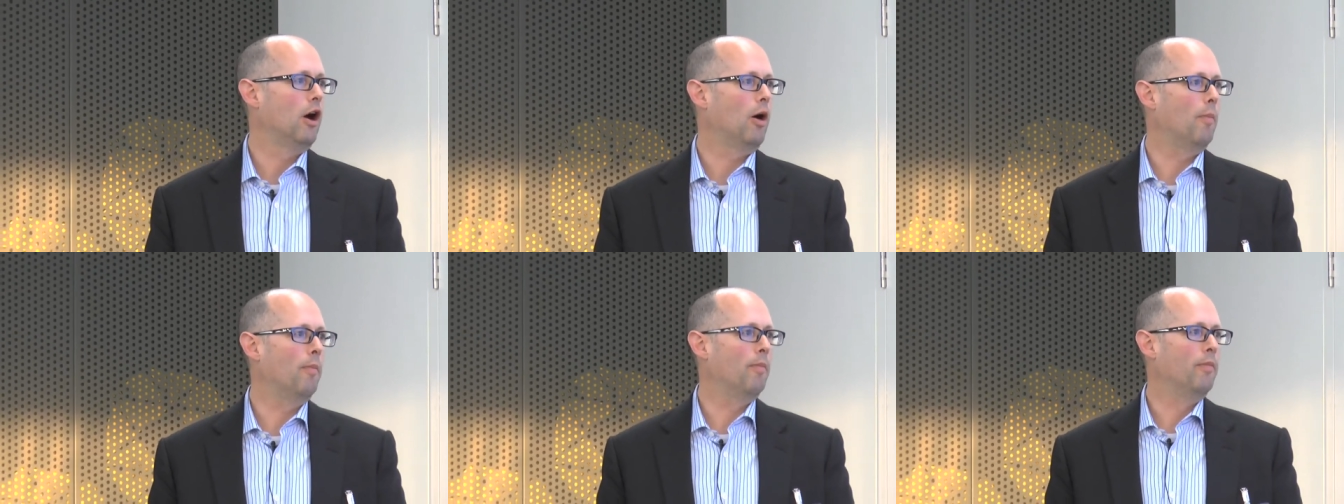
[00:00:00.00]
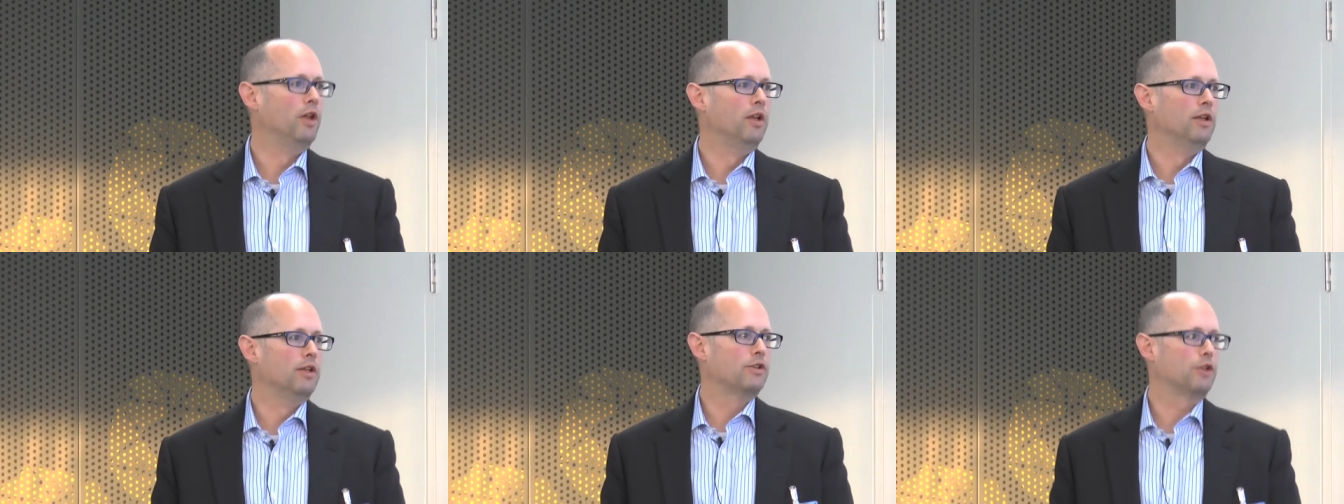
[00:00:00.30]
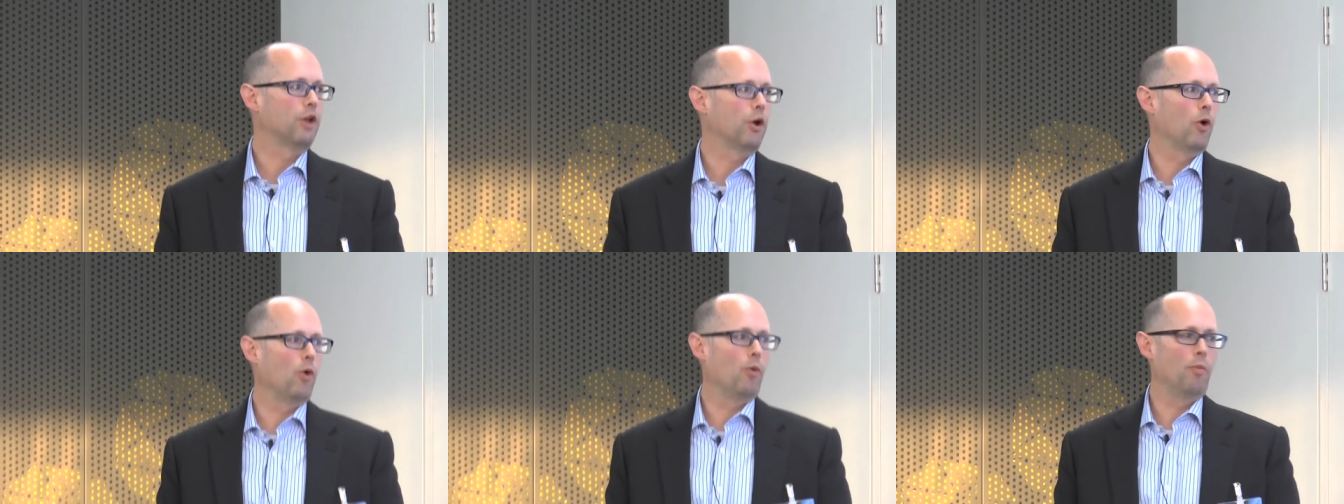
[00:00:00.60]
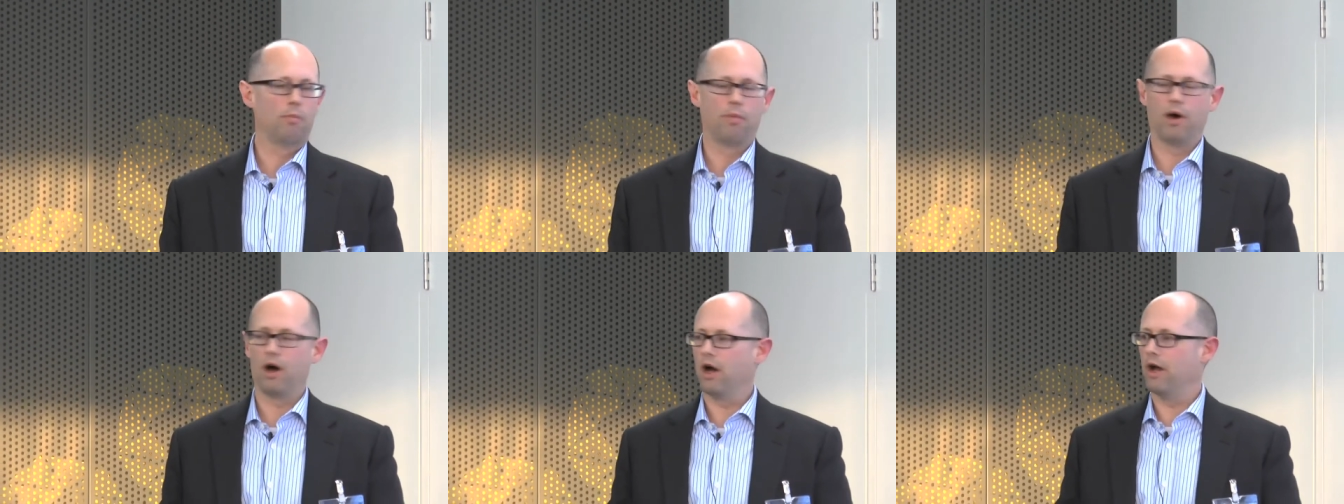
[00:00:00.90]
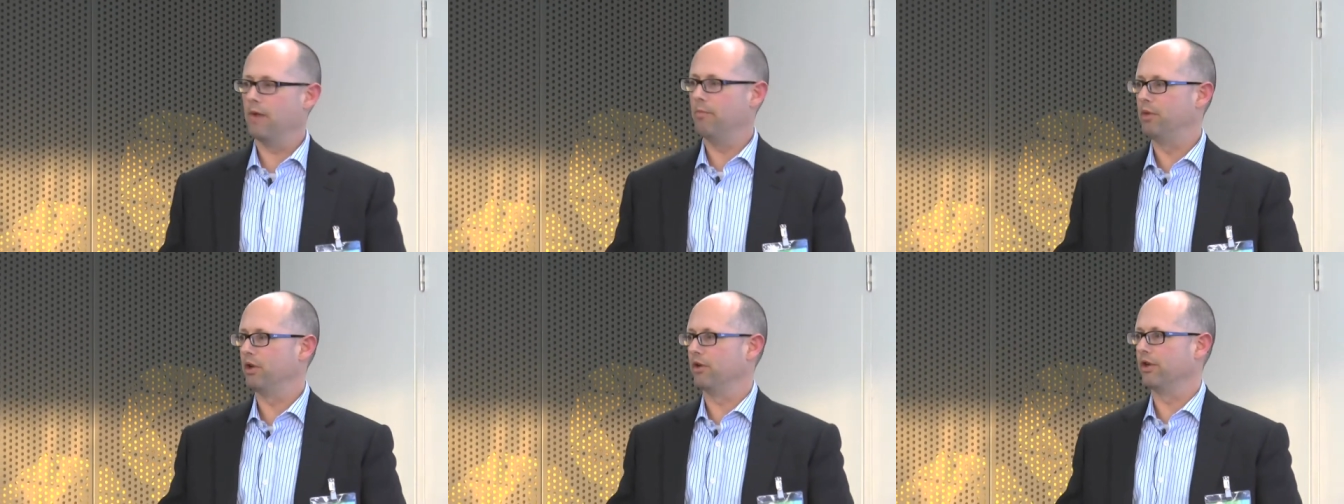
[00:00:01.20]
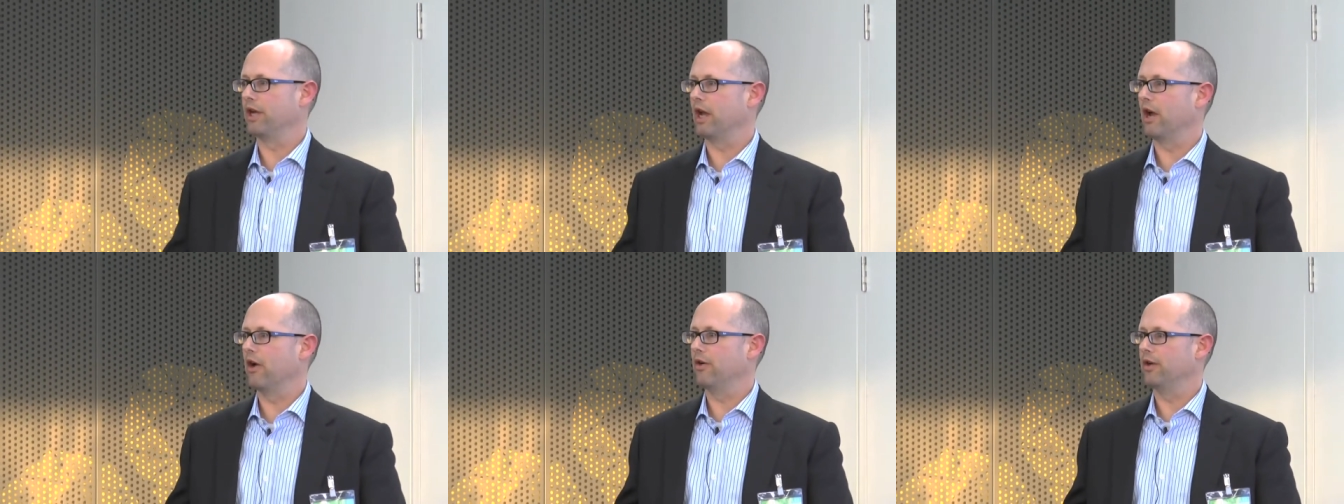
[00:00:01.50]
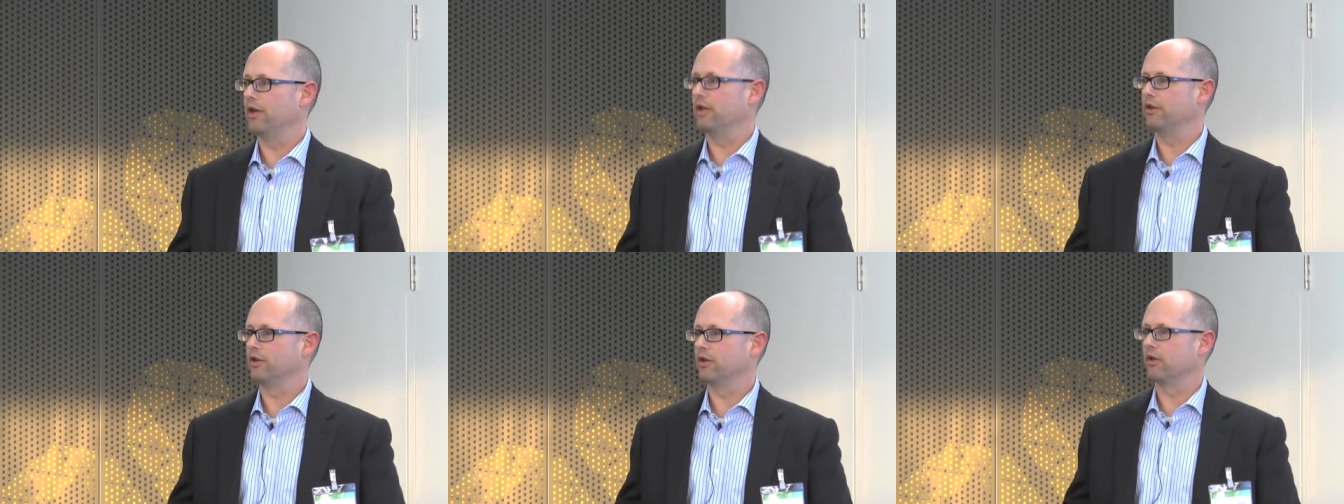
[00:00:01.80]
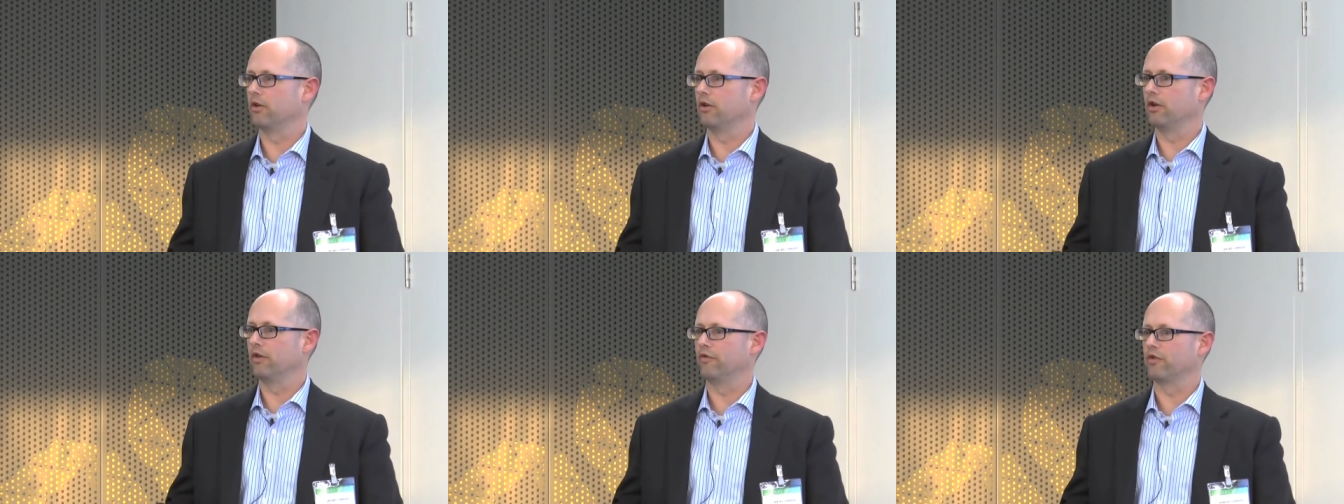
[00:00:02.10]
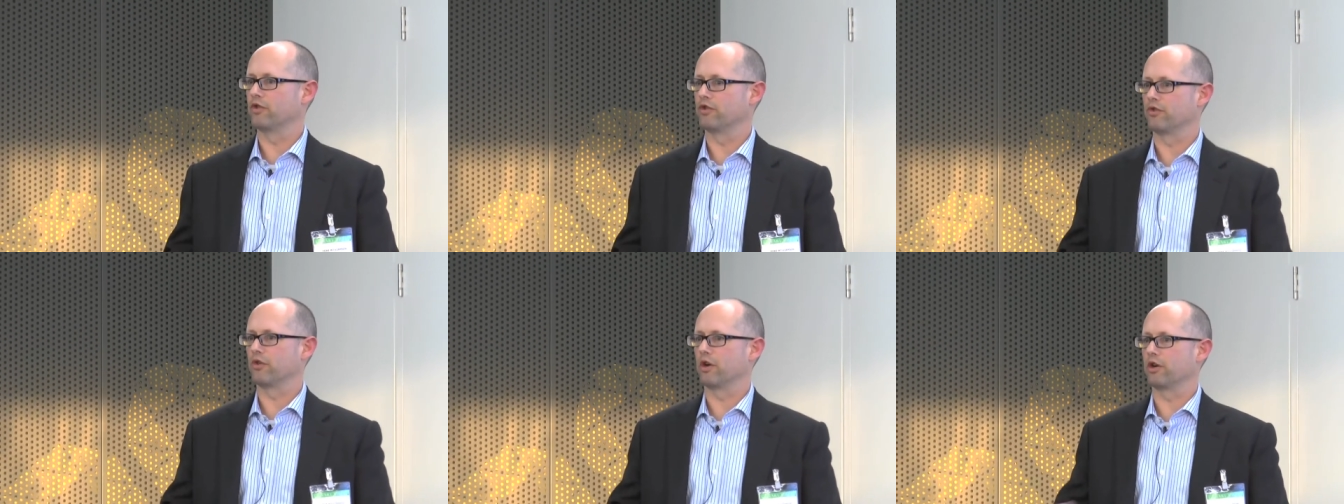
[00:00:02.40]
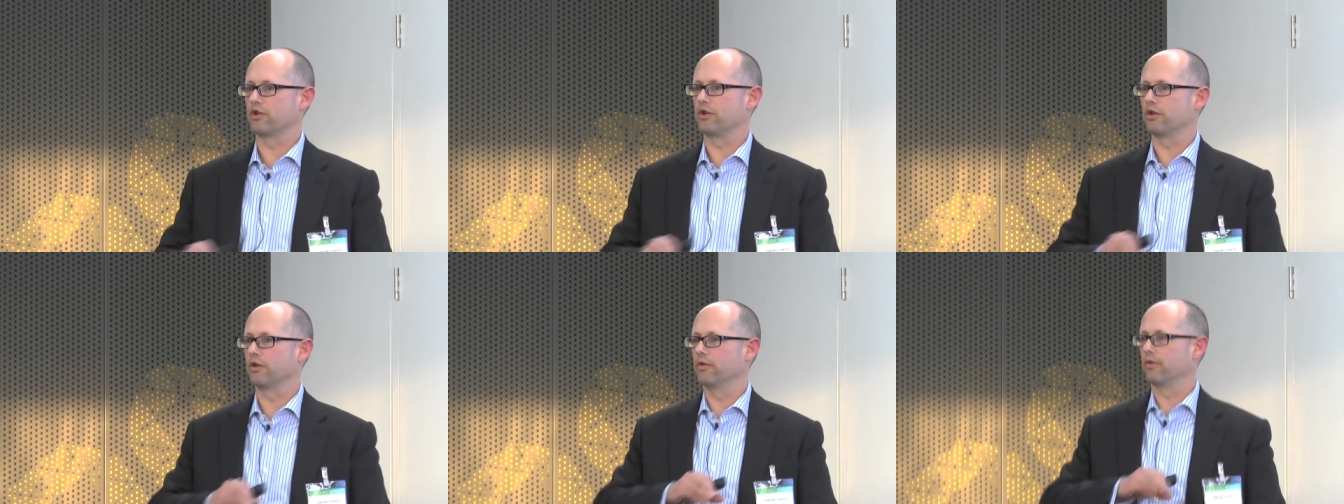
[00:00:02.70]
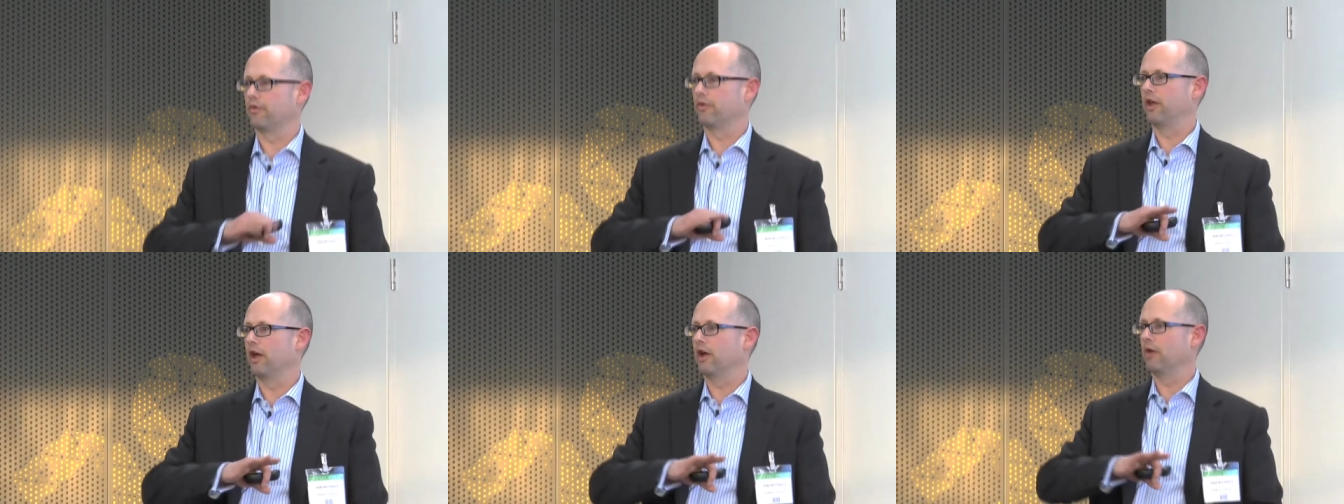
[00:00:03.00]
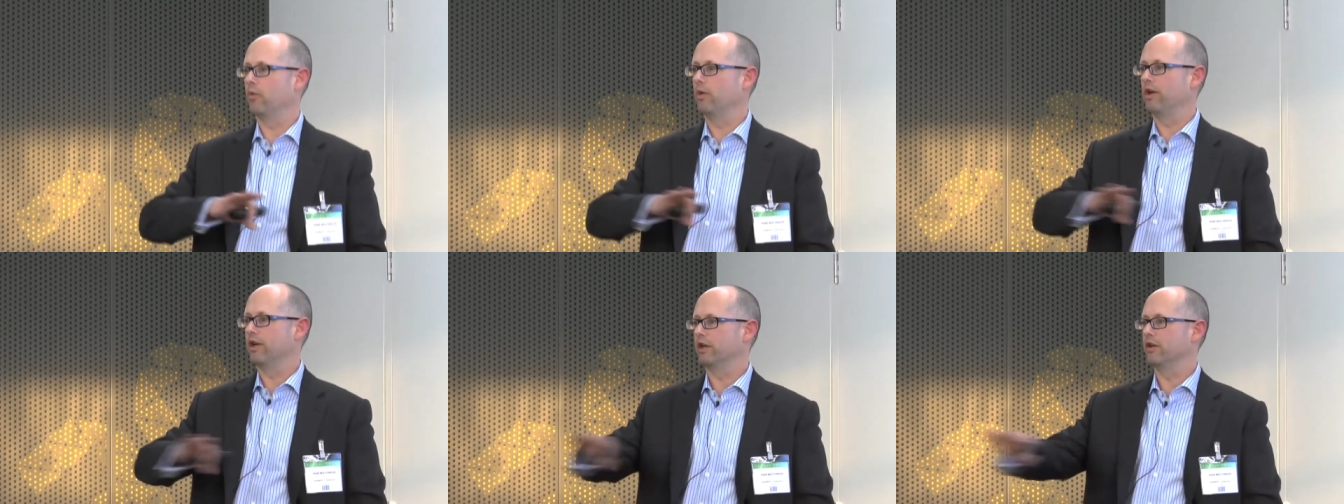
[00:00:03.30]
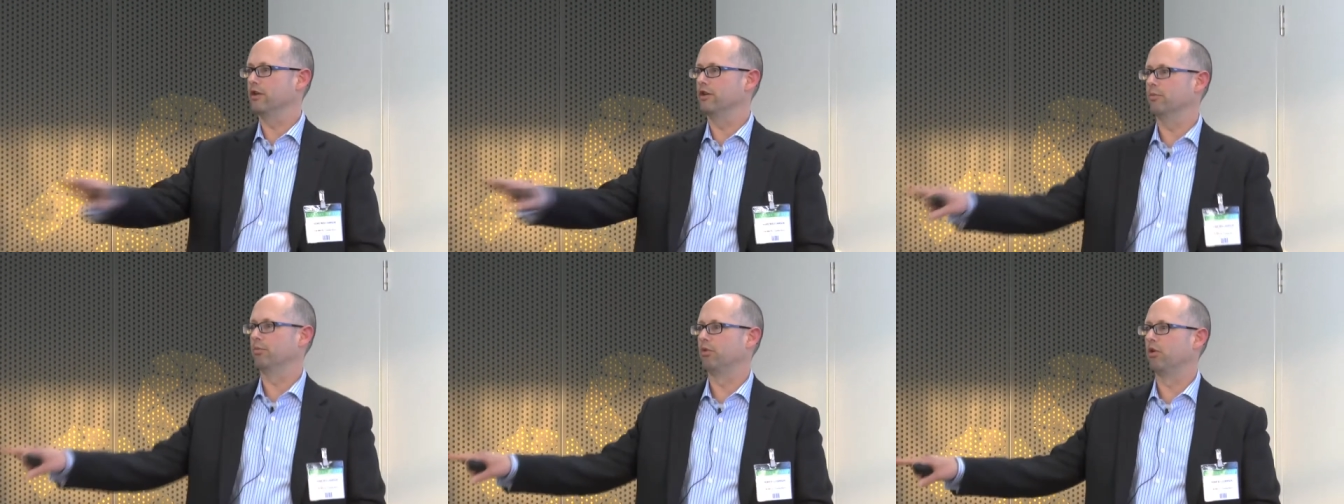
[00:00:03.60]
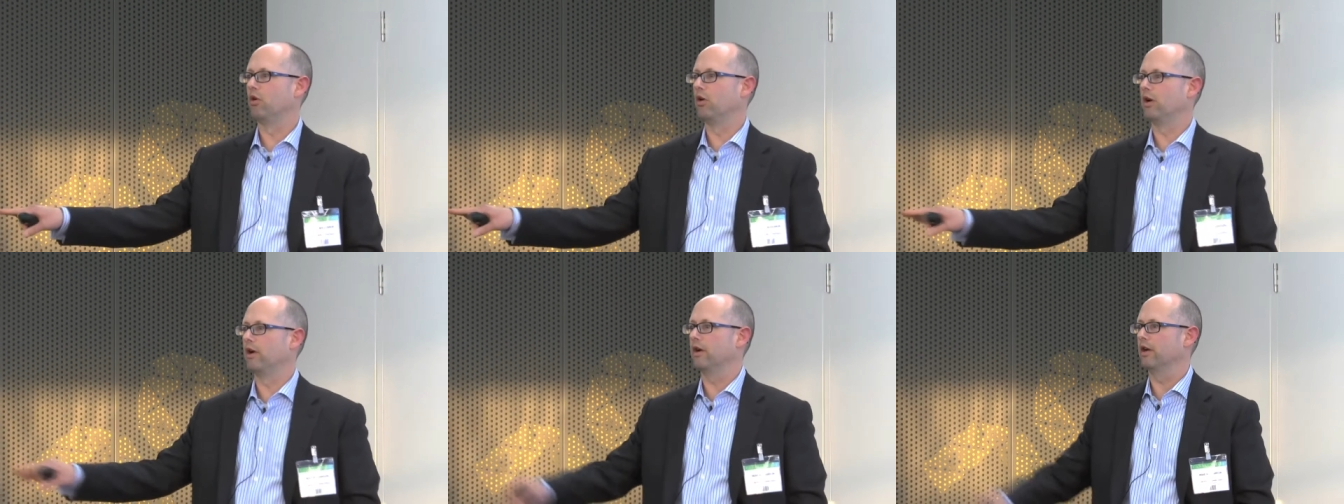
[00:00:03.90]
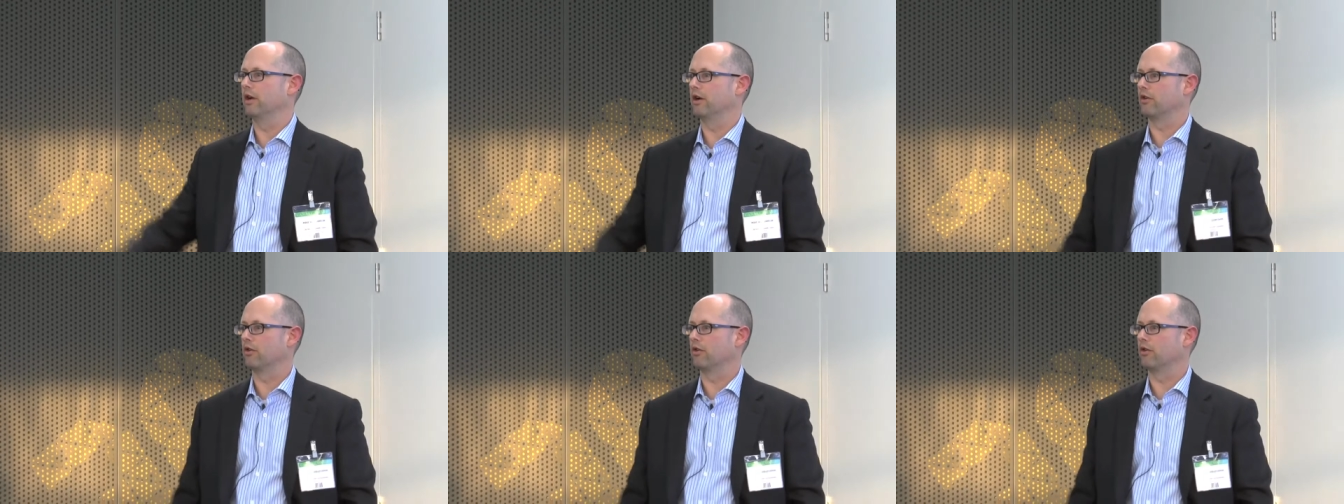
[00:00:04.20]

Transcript: Um, so by building out internal infrastructure that we can deploy